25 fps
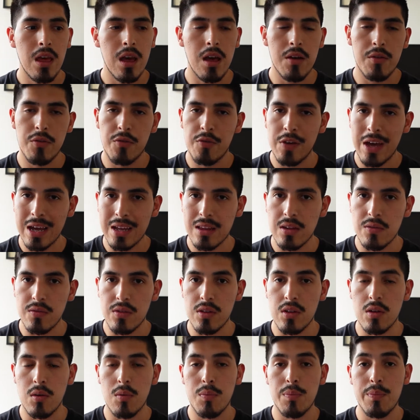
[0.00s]
effective
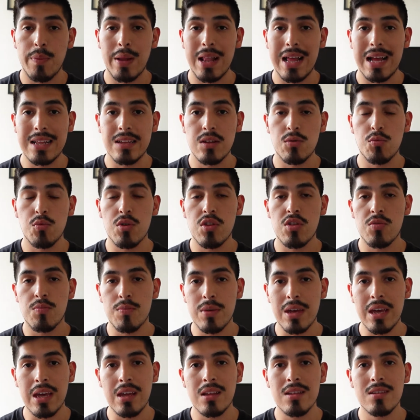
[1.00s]
in your planning, which
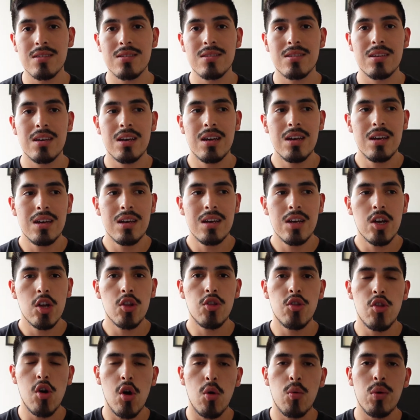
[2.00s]
means
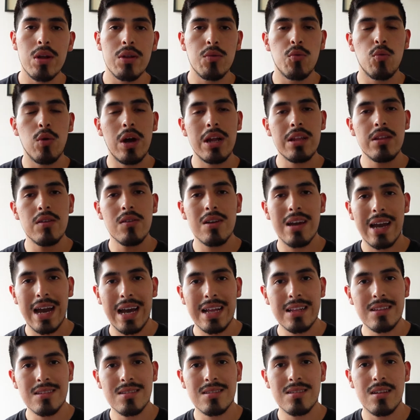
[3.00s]
knowing when you
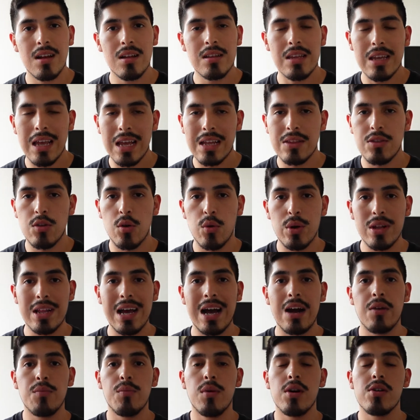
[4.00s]
can study and knowing
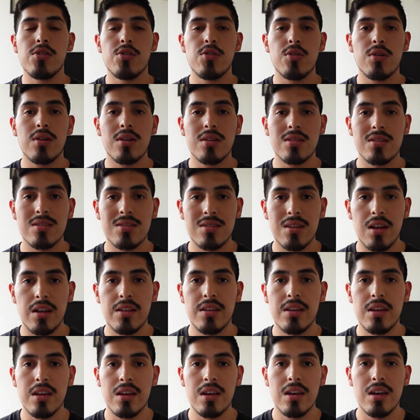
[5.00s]
how much you can
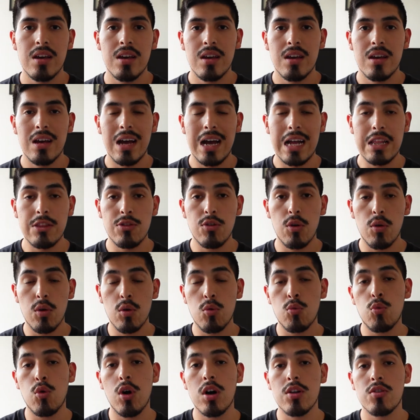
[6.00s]
study and
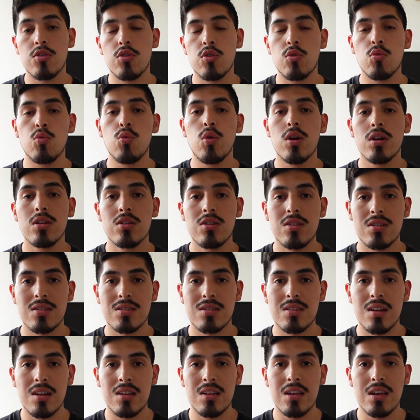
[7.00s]
knowing what you want to
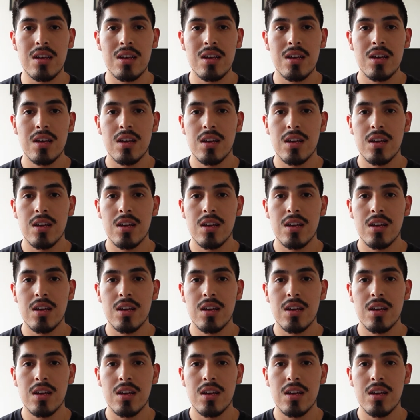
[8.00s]
study.